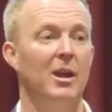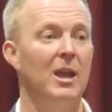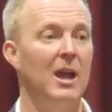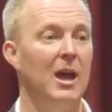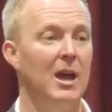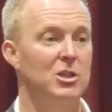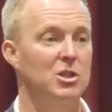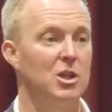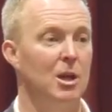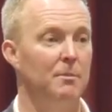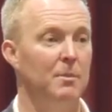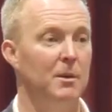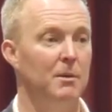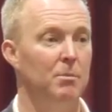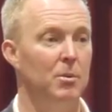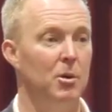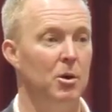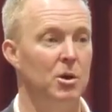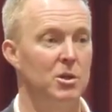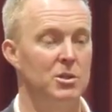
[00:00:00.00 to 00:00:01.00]
catch up in
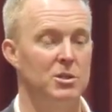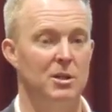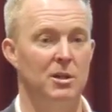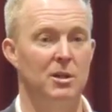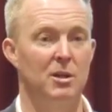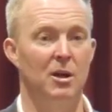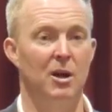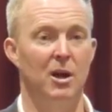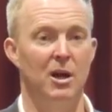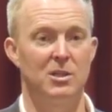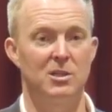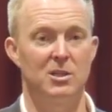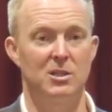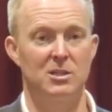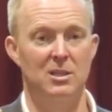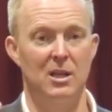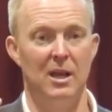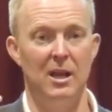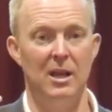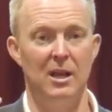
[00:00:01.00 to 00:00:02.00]
person, I just
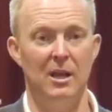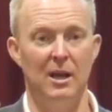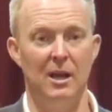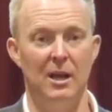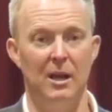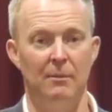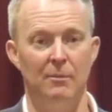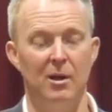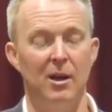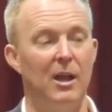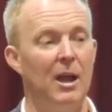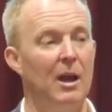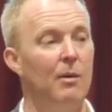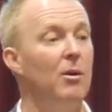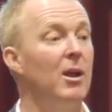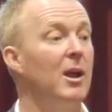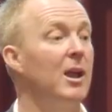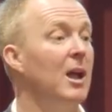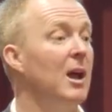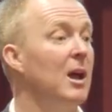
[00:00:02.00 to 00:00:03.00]
say, um, okay,
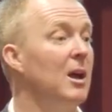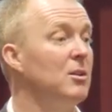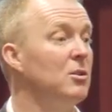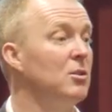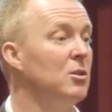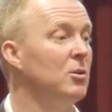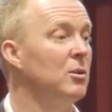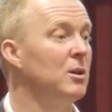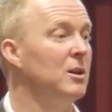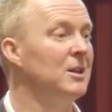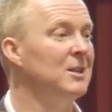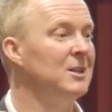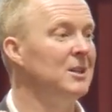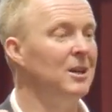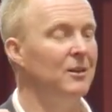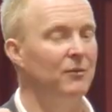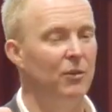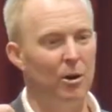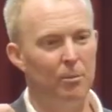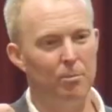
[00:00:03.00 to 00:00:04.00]
well, I can't do it.
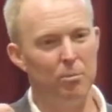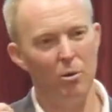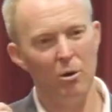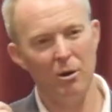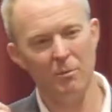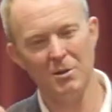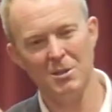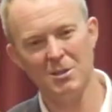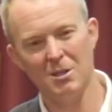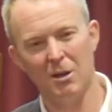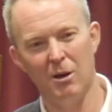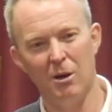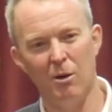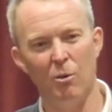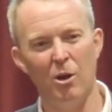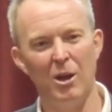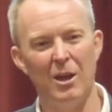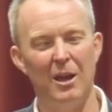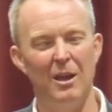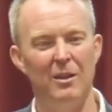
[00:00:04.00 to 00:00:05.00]
I've got appointments, so I
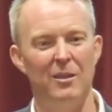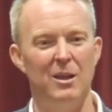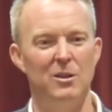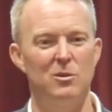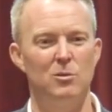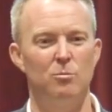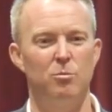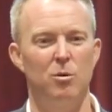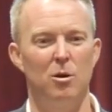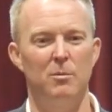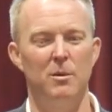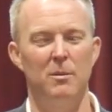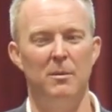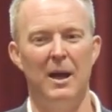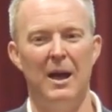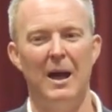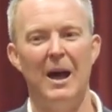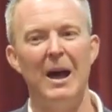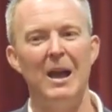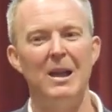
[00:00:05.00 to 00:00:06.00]
won't get there till probably
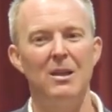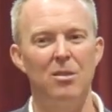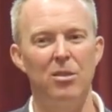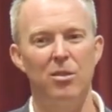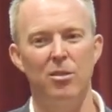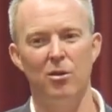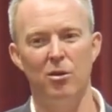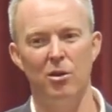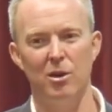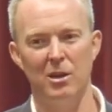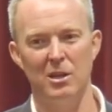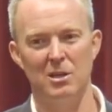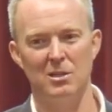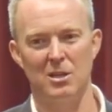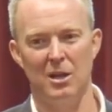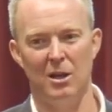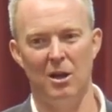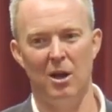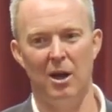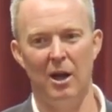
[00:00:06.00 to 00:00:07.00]
about 8.30
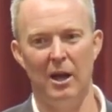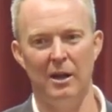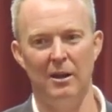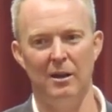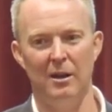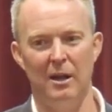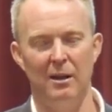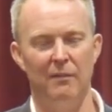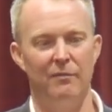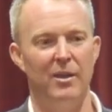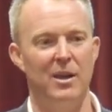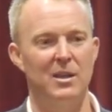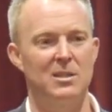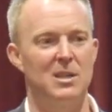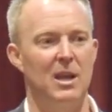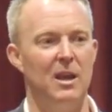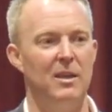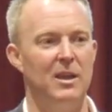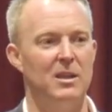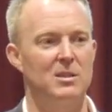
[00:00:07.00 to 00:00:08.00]
tonight. And if they
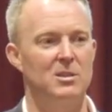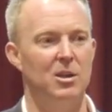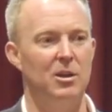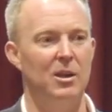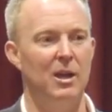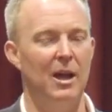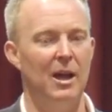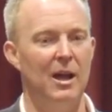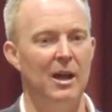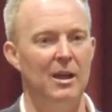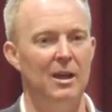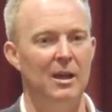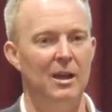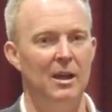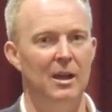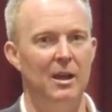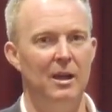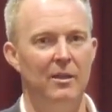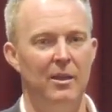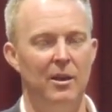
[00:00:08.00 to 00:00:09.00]
say that's okay,
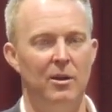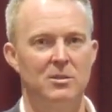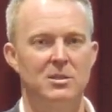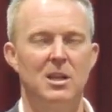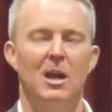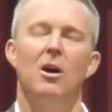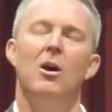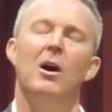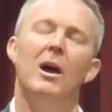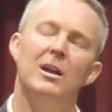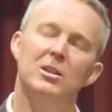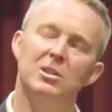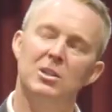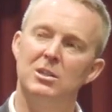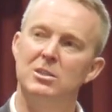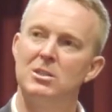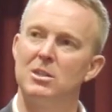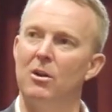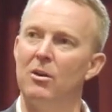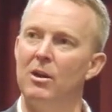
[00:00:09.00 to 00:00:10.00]
then I say, oh, actually,
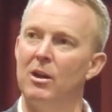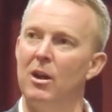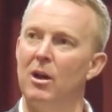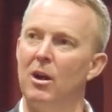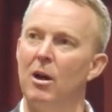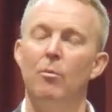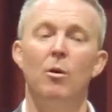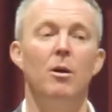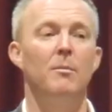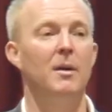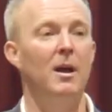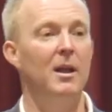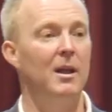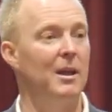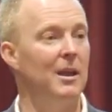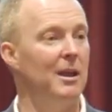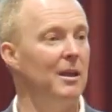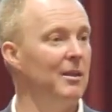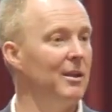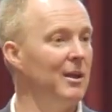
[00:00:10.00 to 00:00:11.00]
sorry, no, I won't be able to
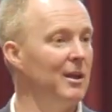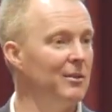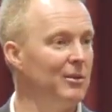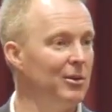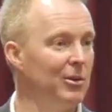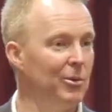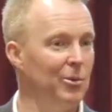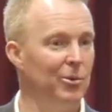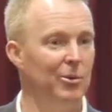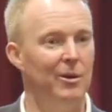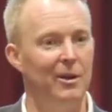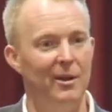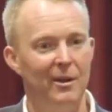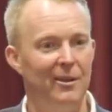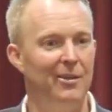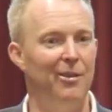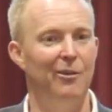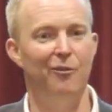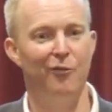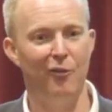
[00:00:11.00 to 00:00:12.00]
get there till
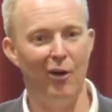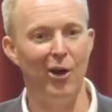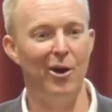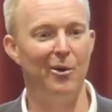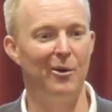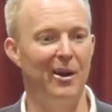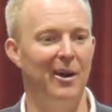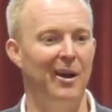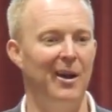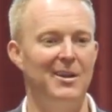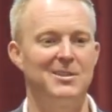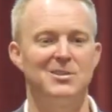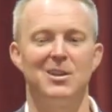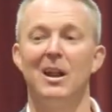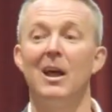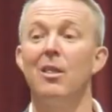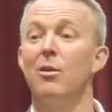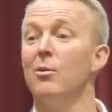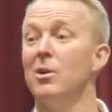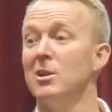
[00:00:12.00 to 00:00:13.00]
the following night. So in
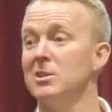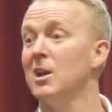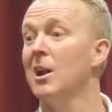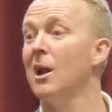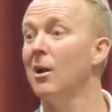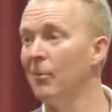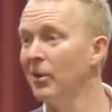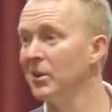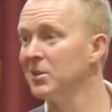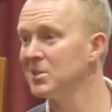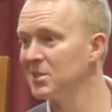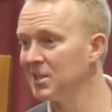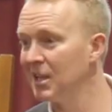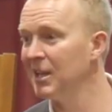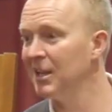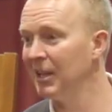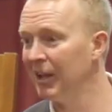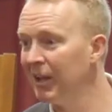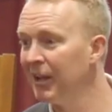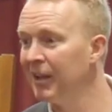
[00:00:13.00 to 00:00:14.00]
other words, I don't want to
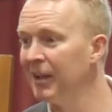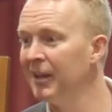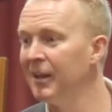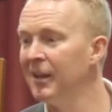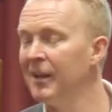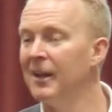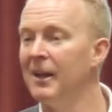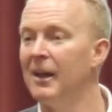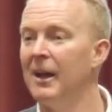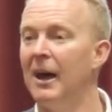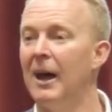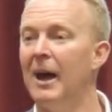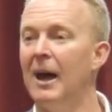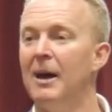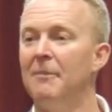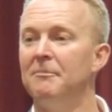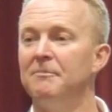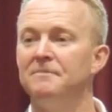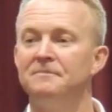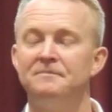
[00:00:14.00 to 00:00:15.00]
see you.
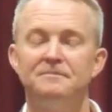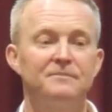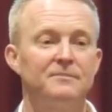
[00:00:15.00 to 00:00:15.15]
Um,